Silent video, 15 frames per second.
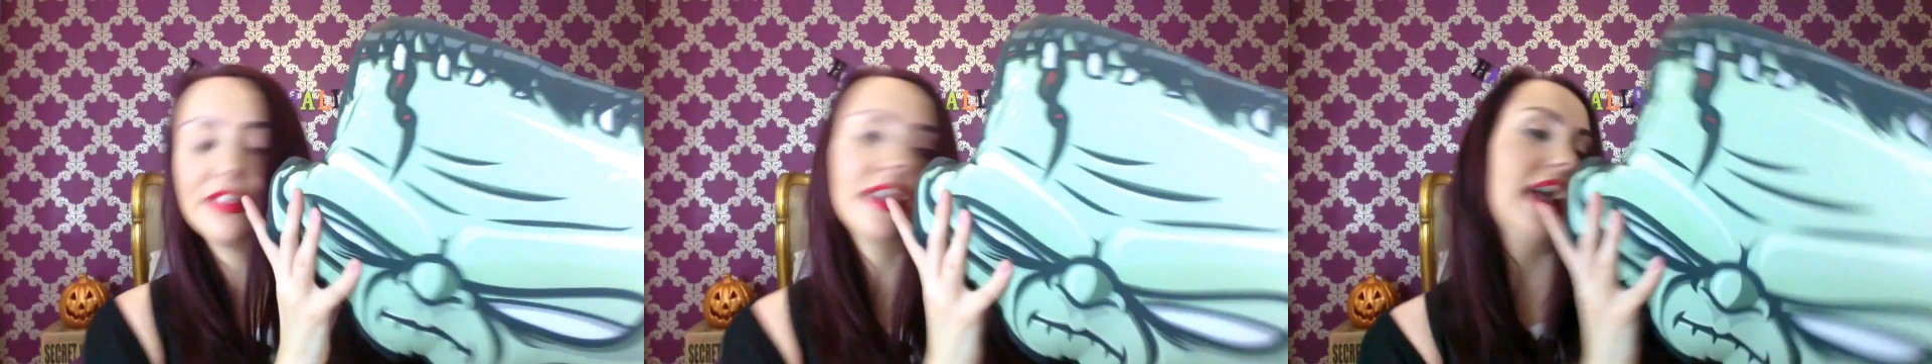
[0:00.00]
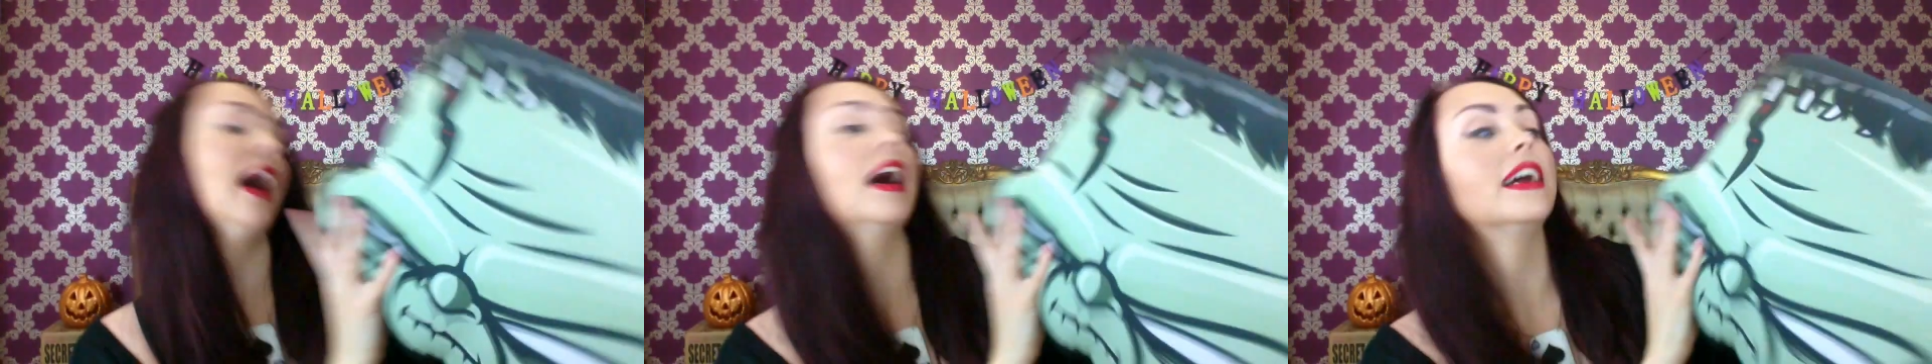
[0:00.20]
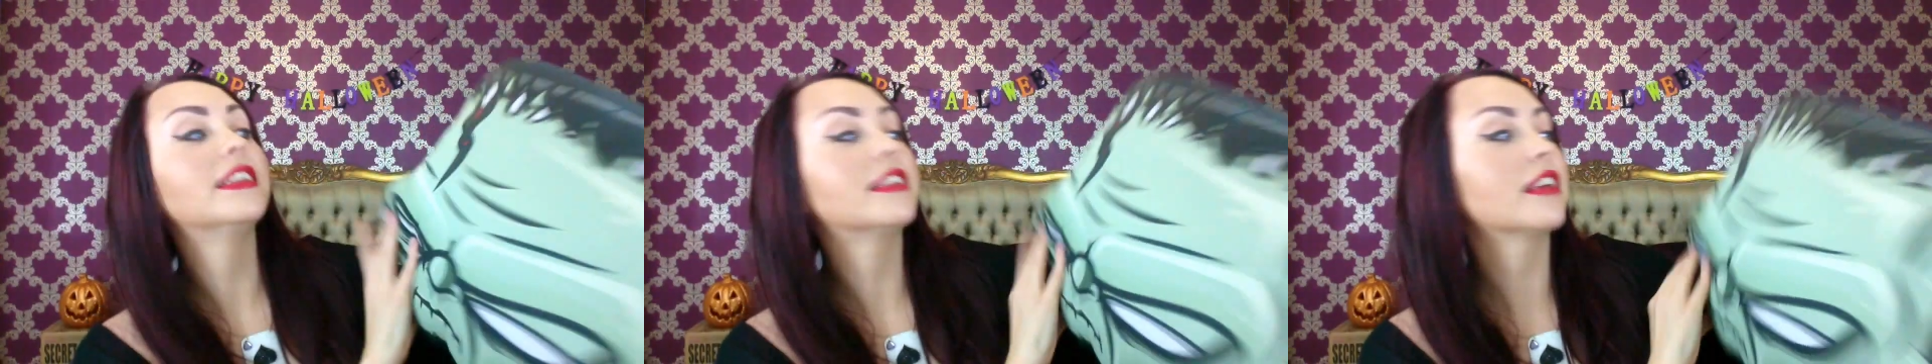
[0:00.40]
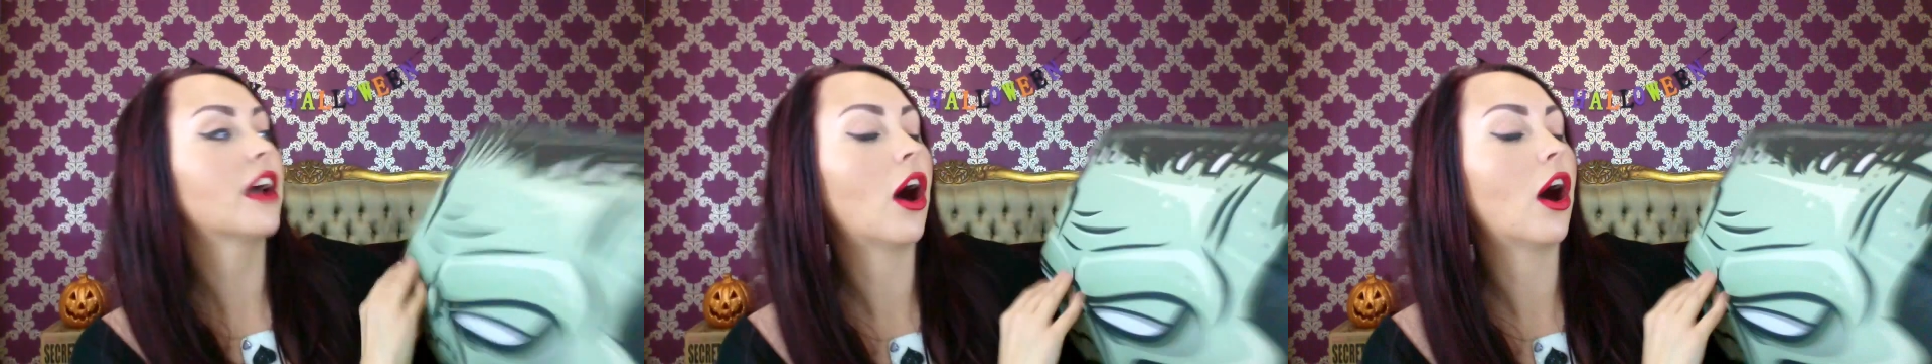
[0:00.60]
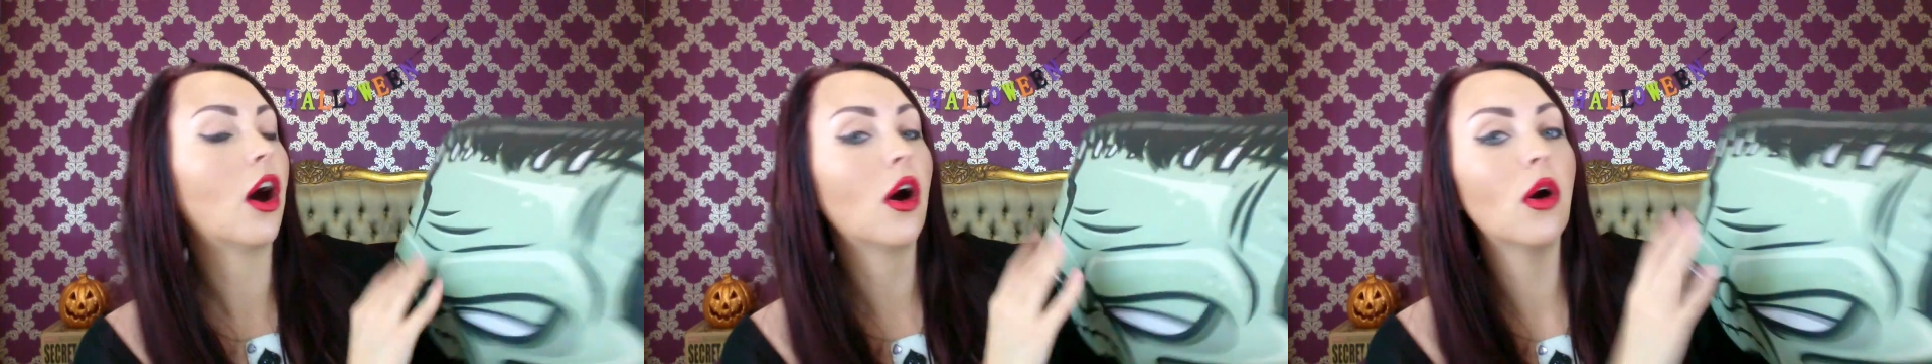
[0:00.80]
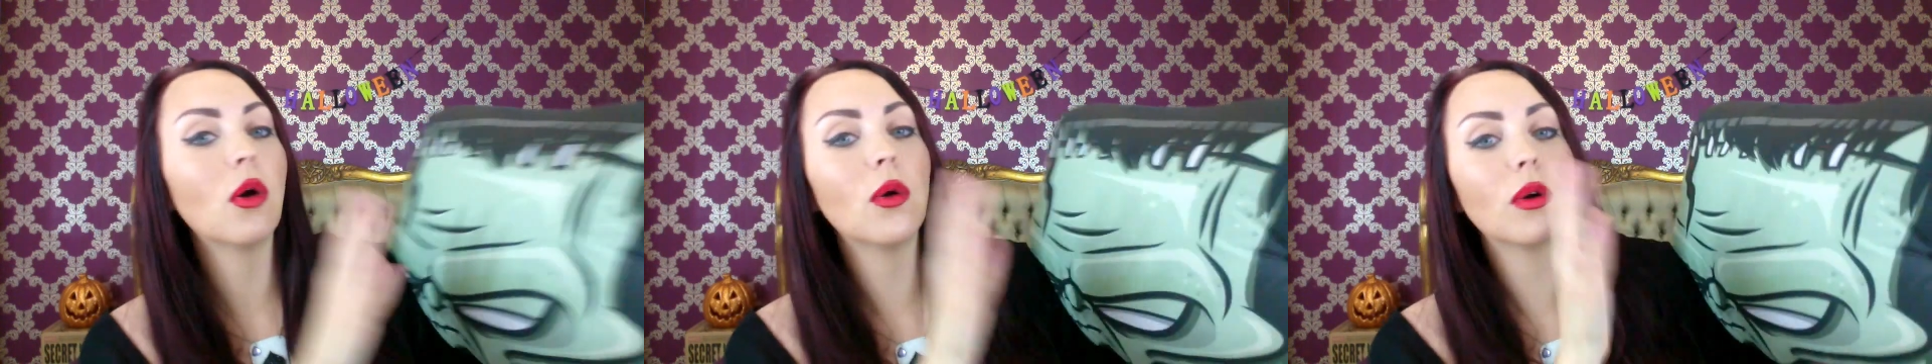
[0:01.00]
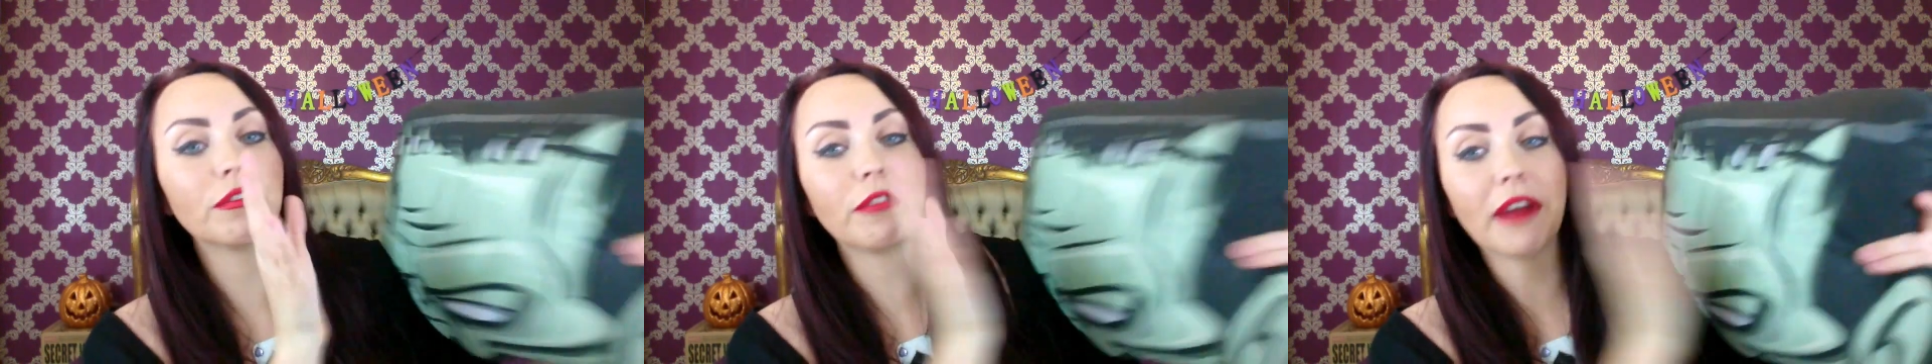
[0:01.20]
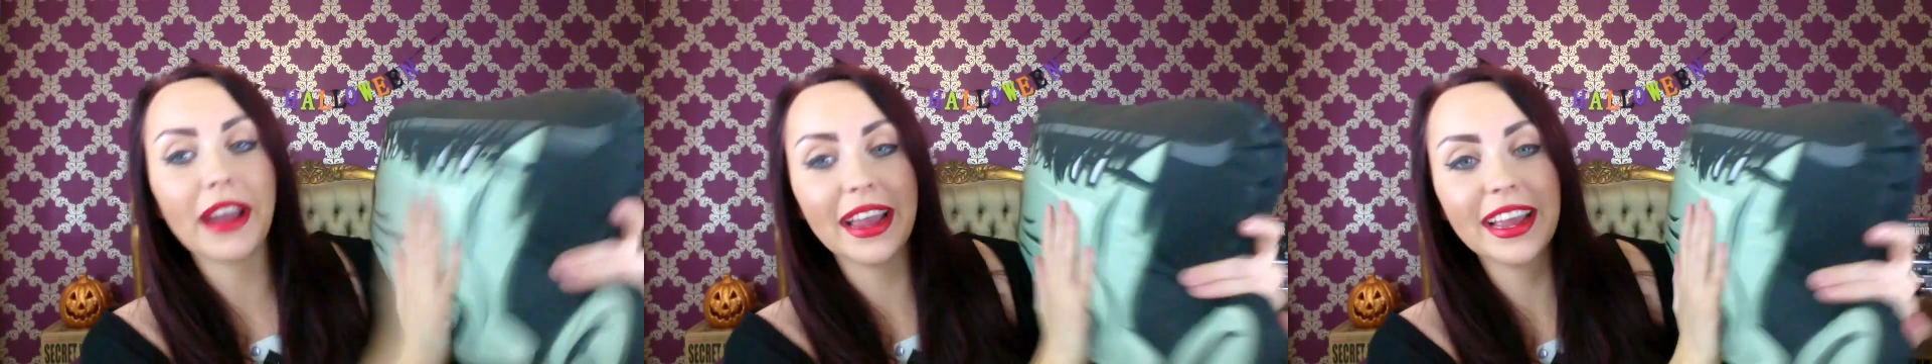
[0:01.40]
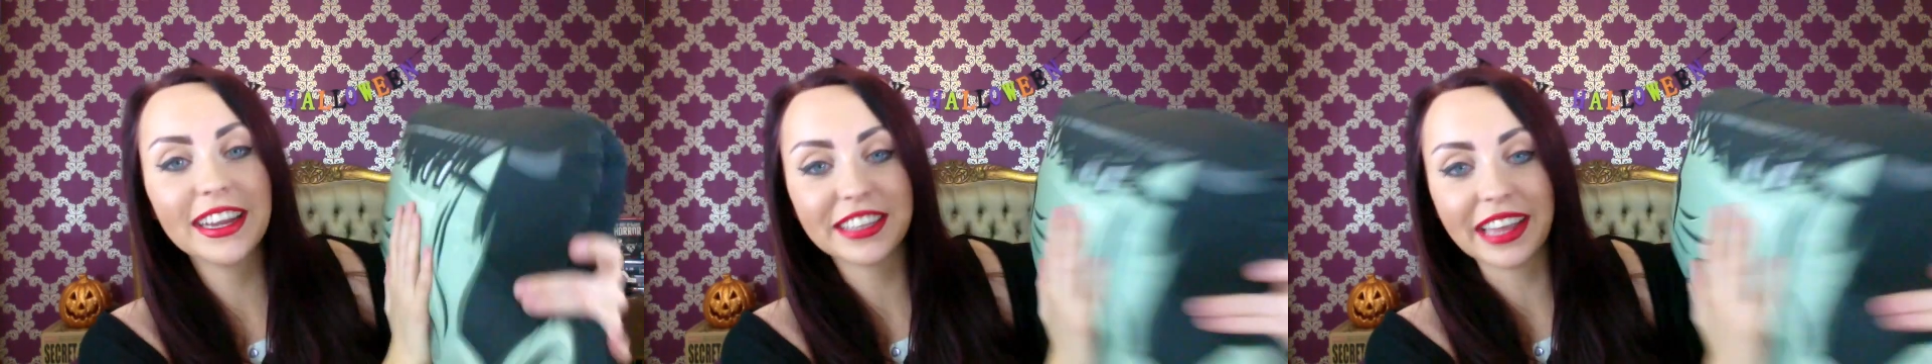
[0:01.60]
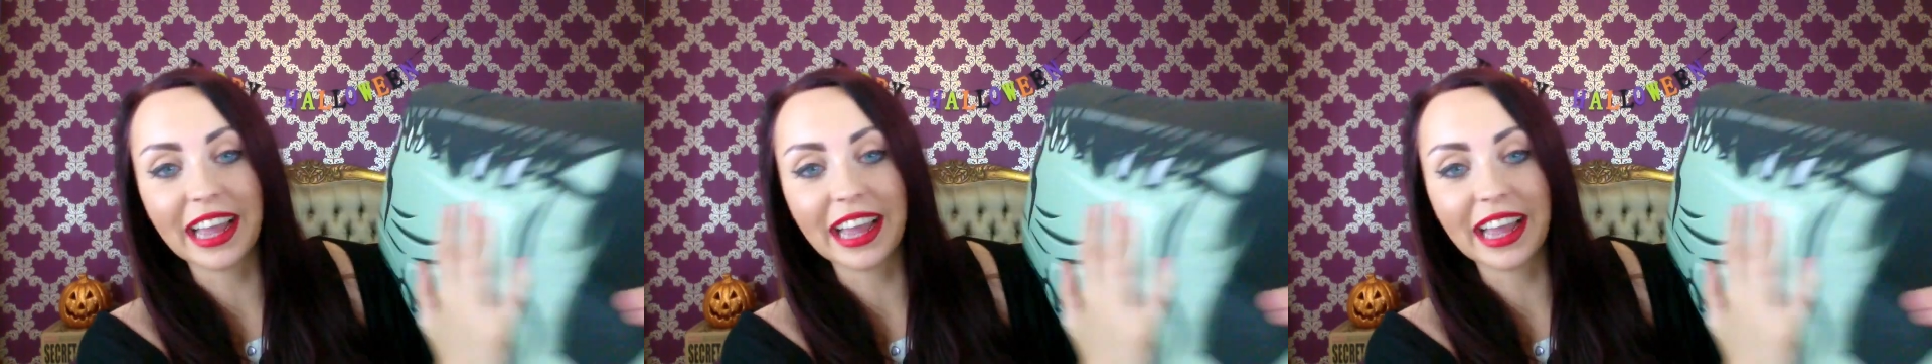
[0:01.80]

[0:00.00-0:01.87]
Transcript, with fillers: They had a whole range.